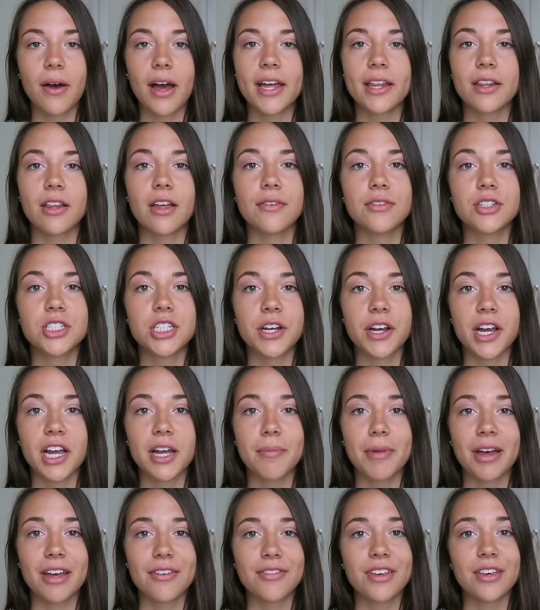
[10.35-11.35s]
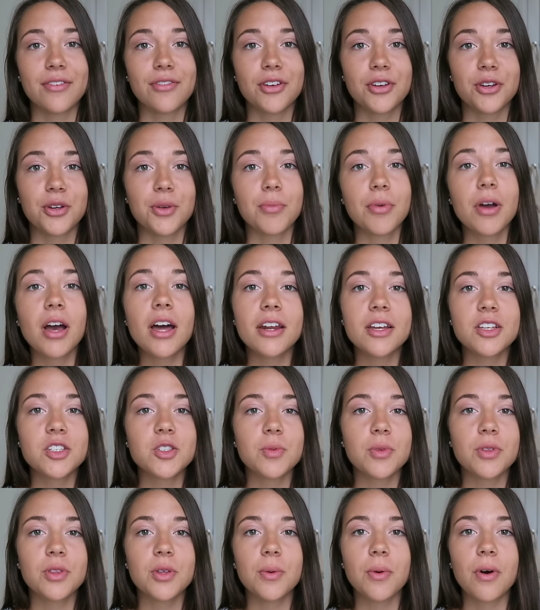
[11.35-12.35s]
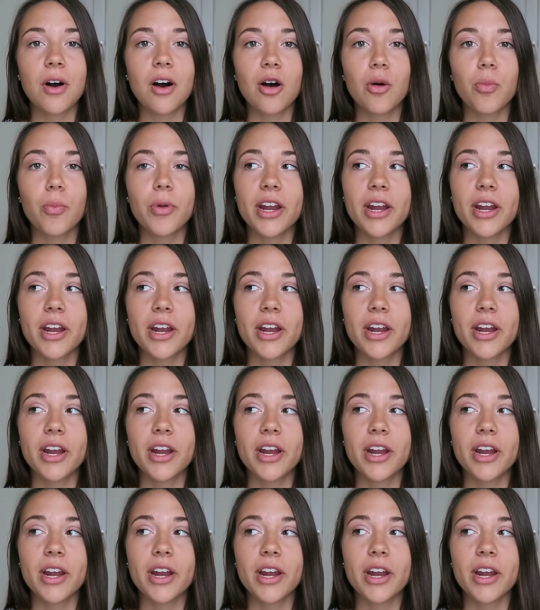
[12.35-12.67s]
I love sharing my favorite new products with you all,